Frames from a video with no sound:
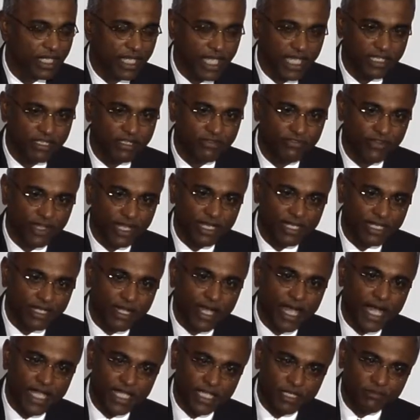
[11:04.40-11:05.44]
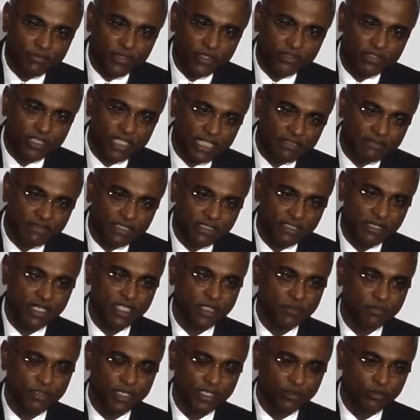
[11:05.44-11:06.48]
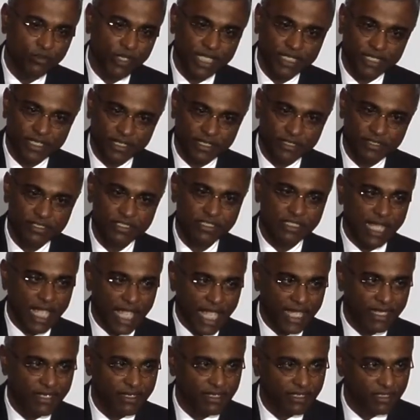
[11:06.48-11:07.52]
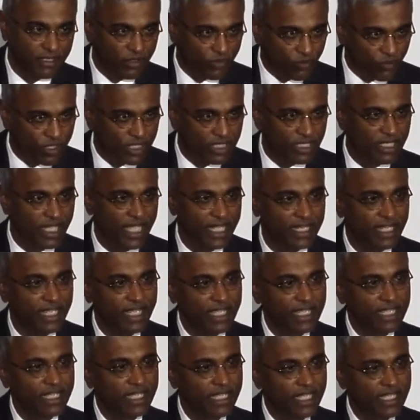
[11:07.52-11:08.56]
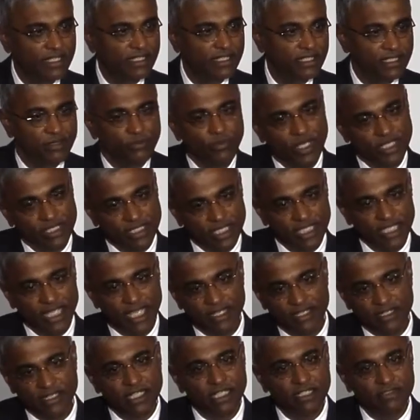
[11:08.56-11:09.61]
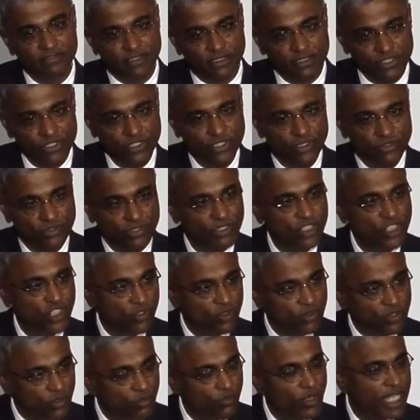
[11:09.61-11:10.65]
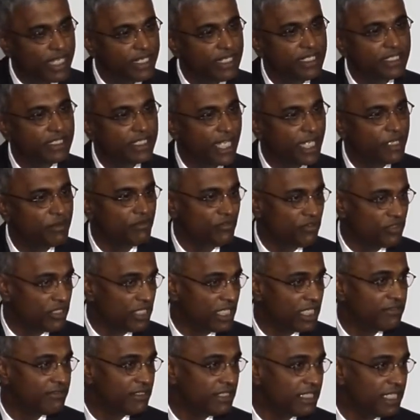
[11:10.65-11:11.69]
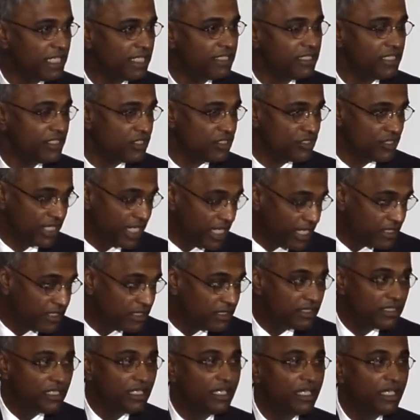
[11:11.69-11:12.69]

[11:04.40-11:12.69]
get fairly high up on the liver transplant waiting list and will get a kidney when they get a liver. So the waiting time for a liver kidney together